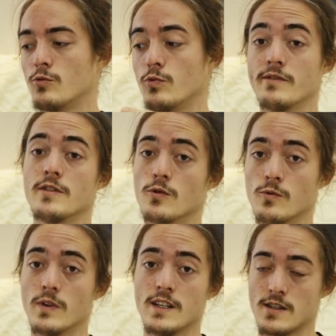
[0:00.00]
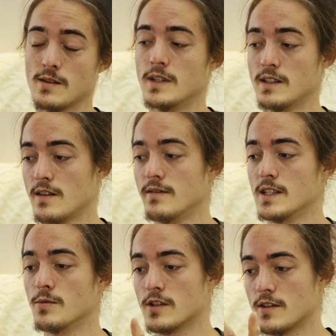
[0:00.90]
with you when you submit the
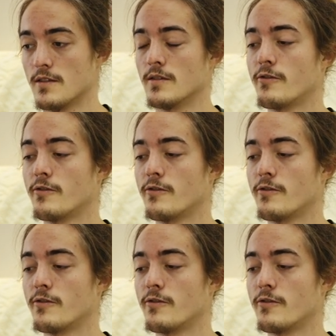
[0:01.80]
visa, because the